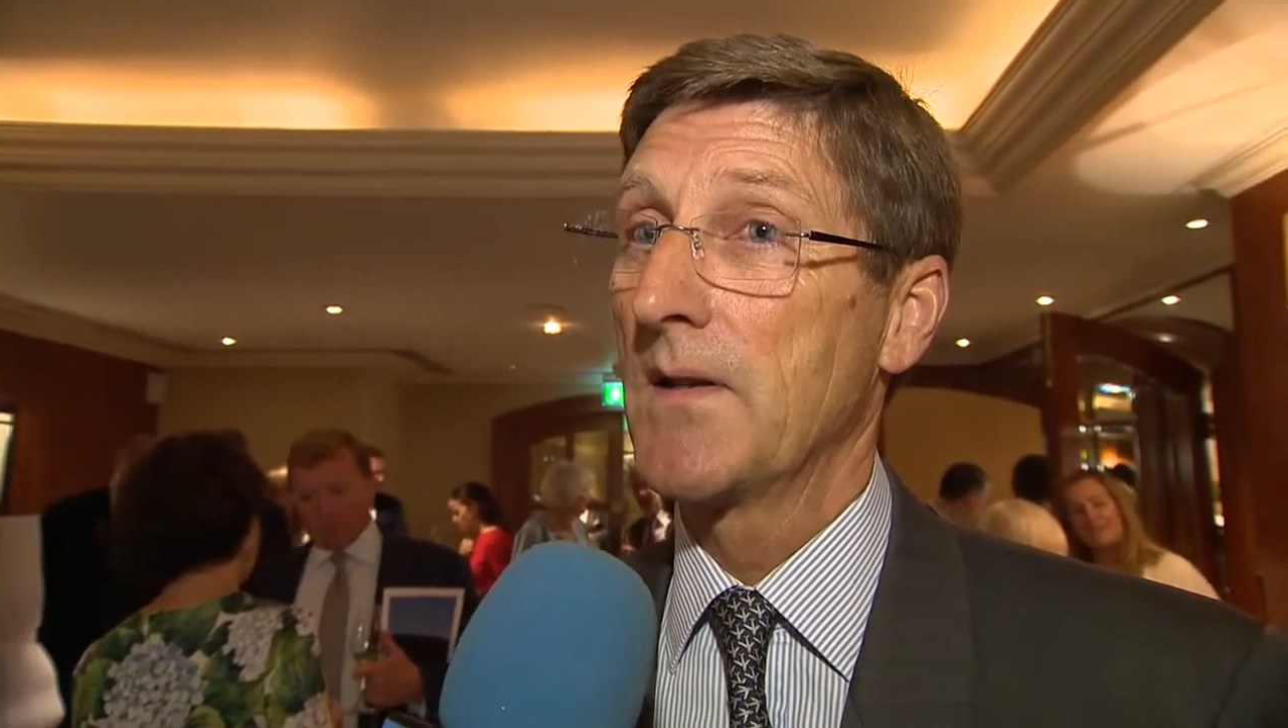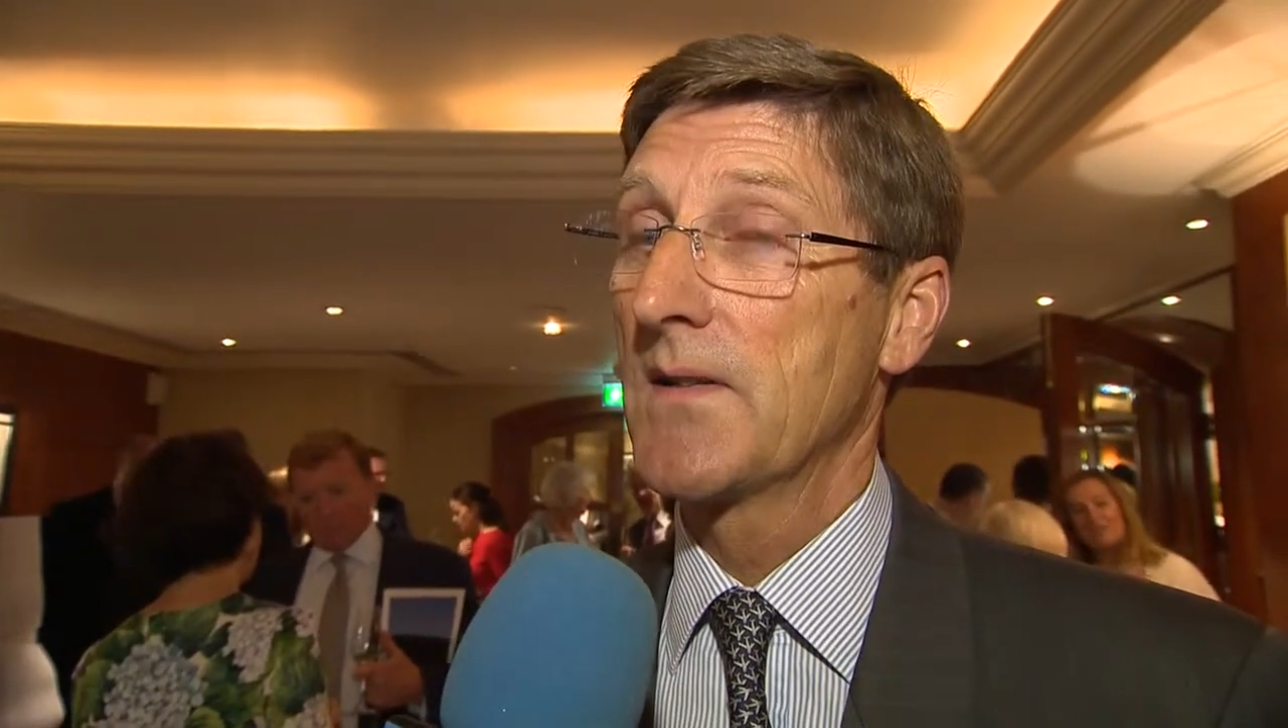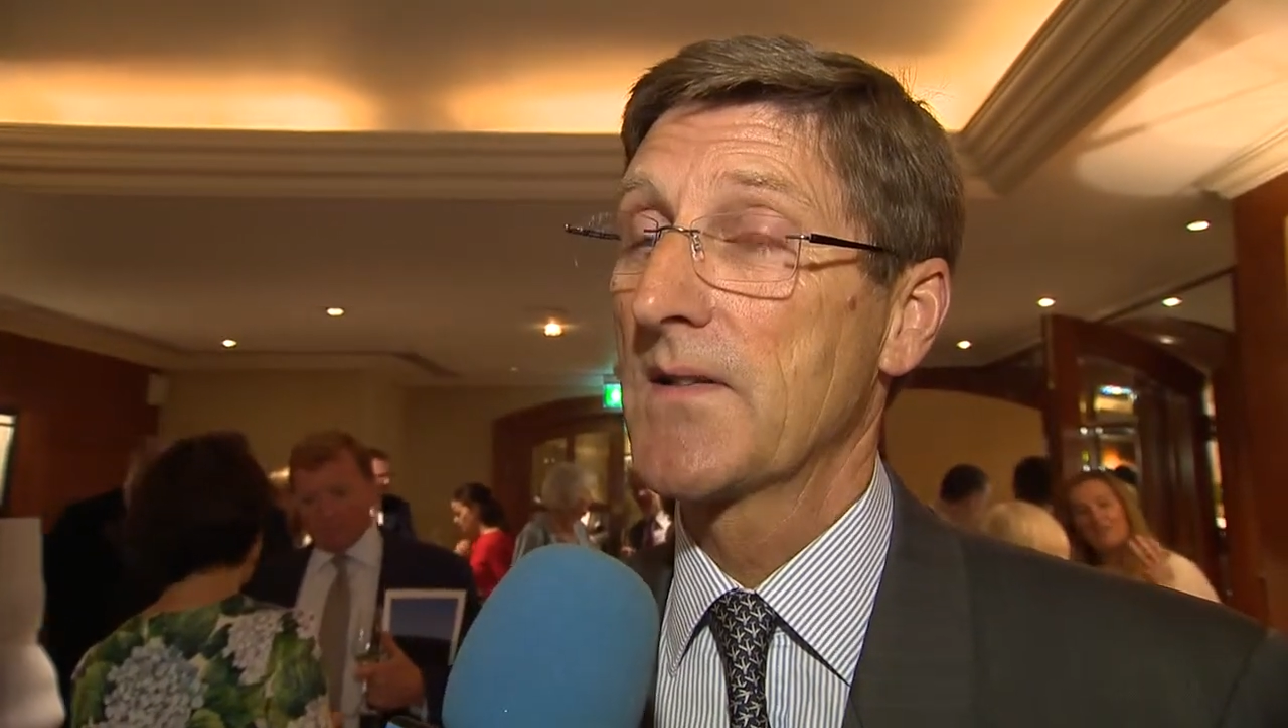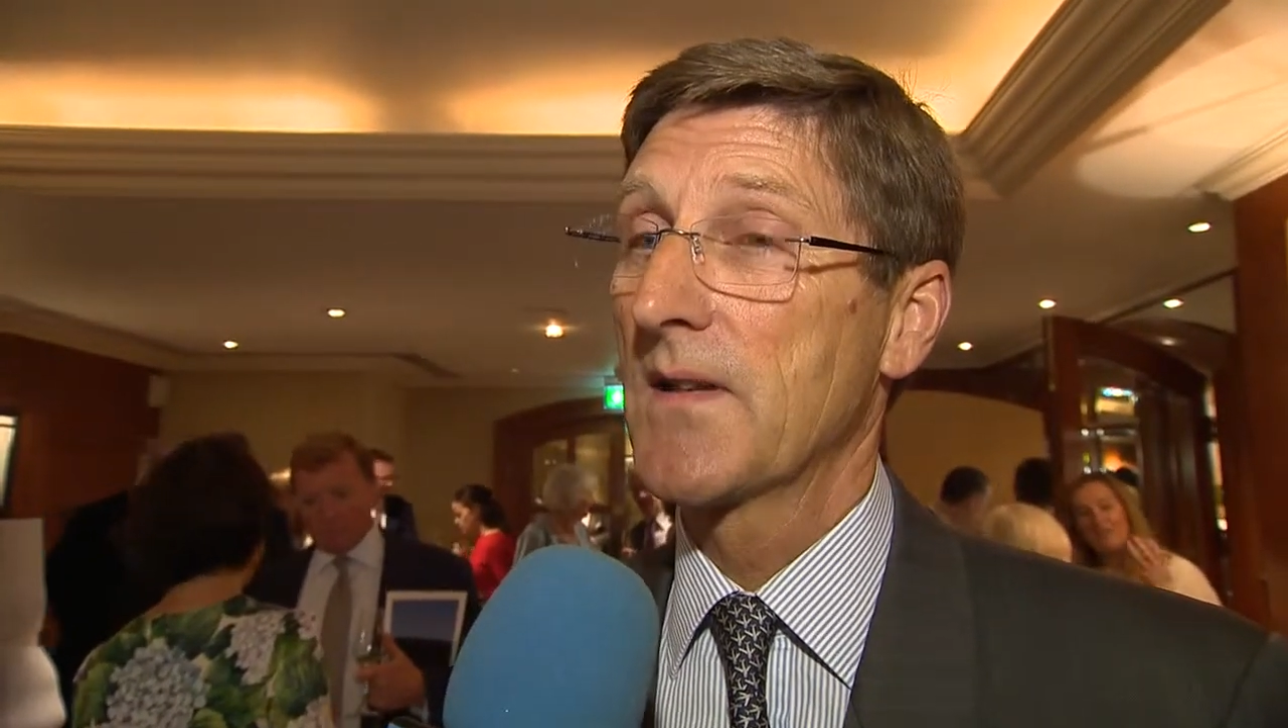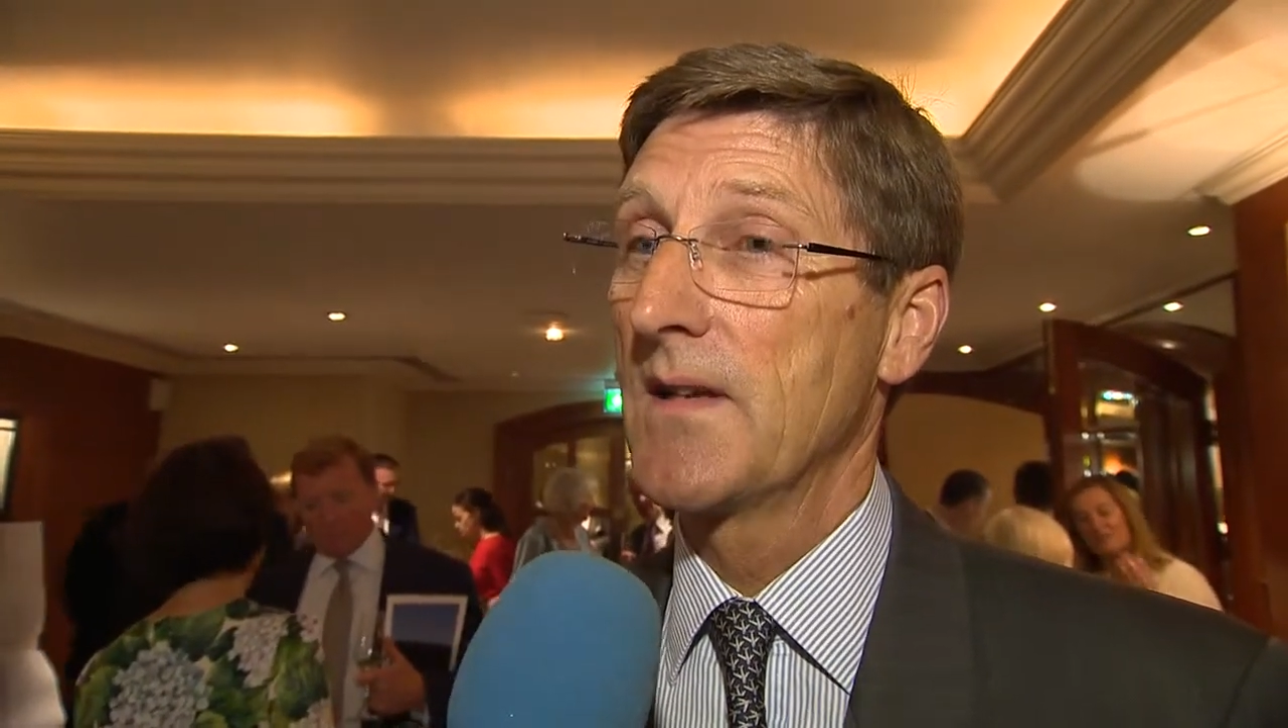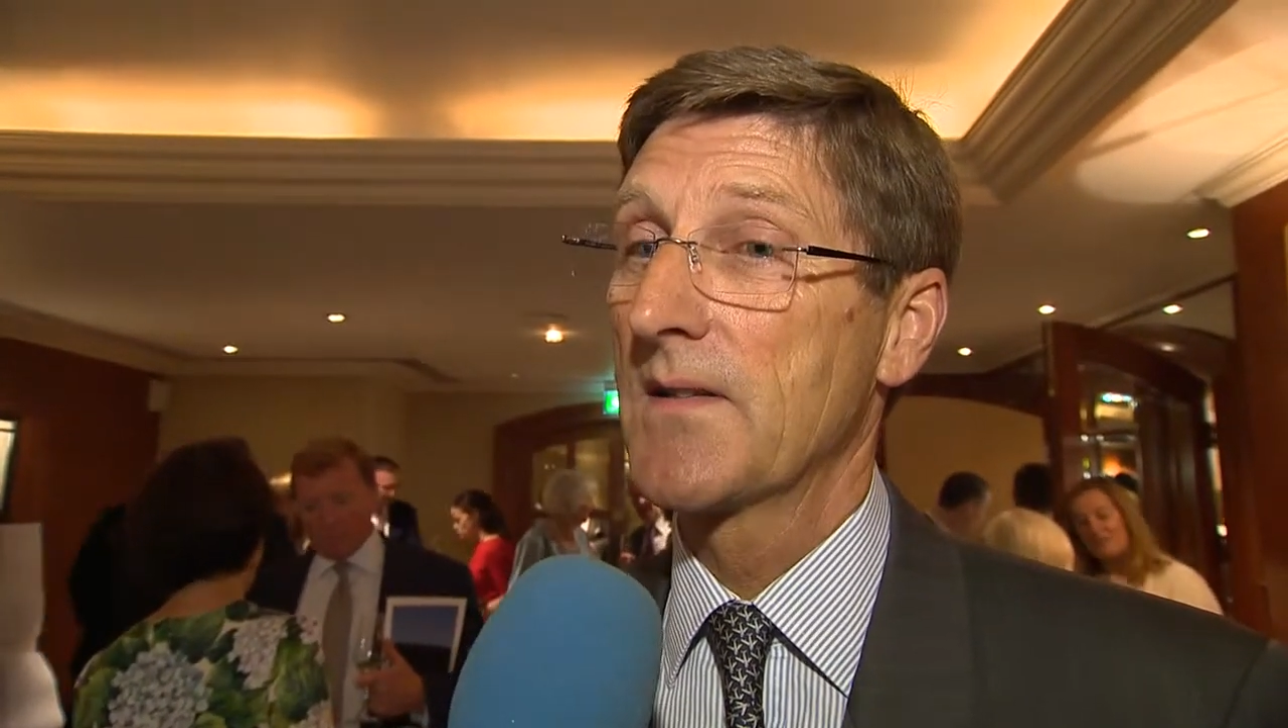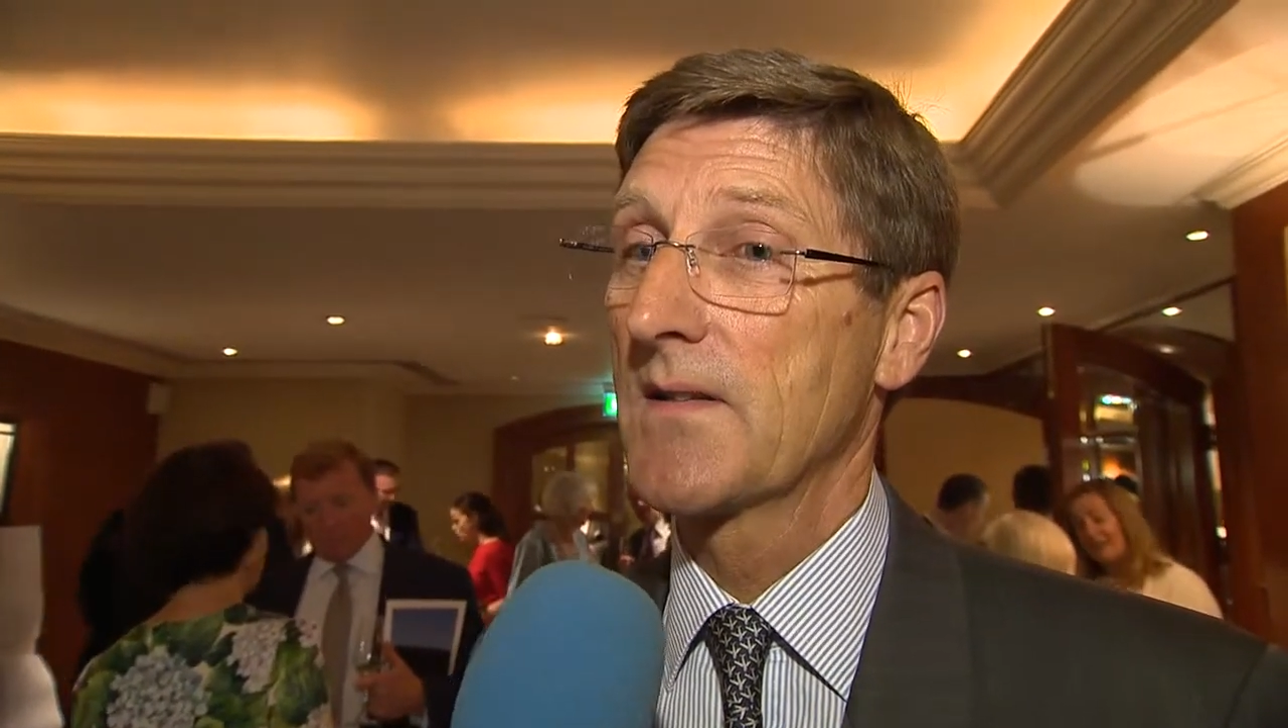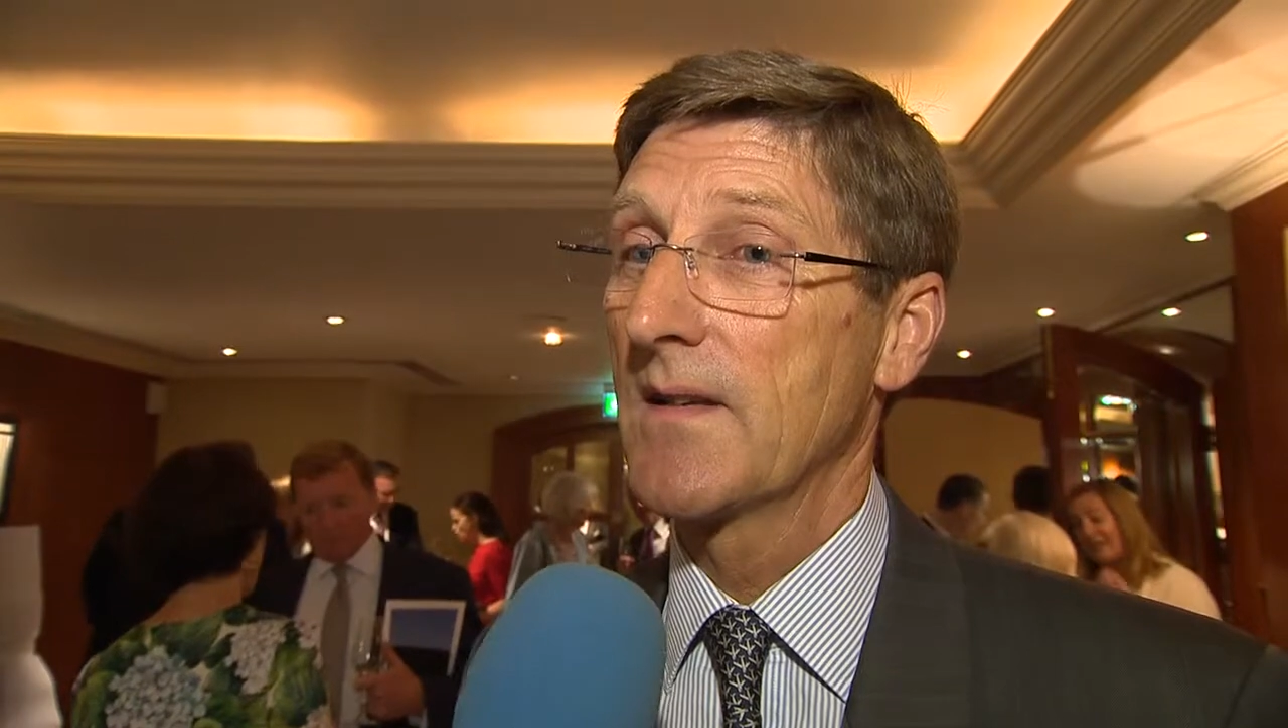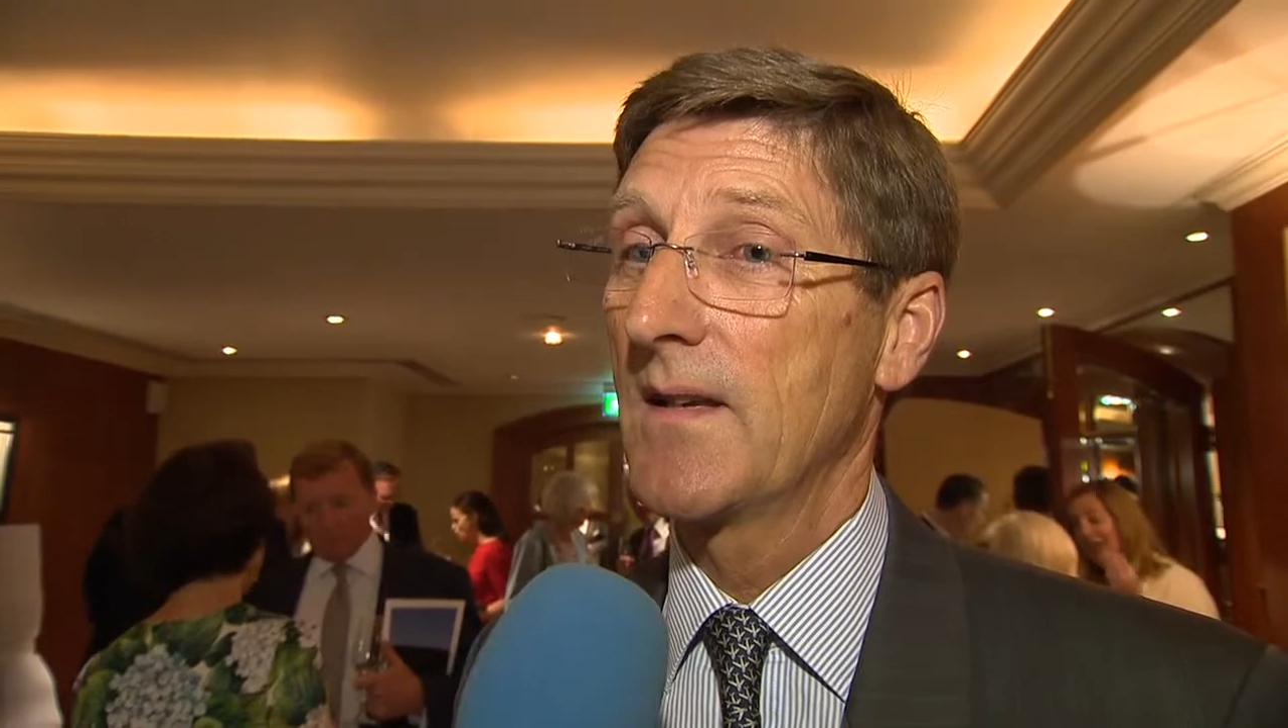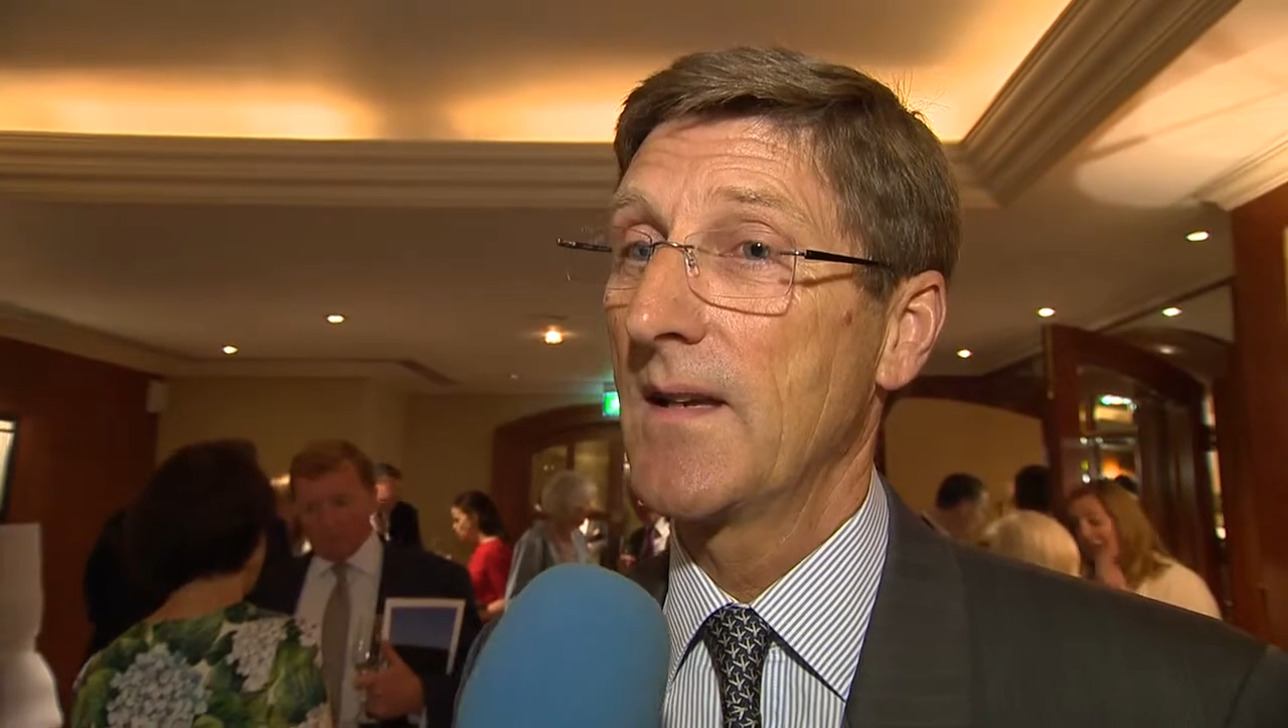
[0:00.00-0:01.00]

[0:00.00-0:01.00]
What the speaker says: is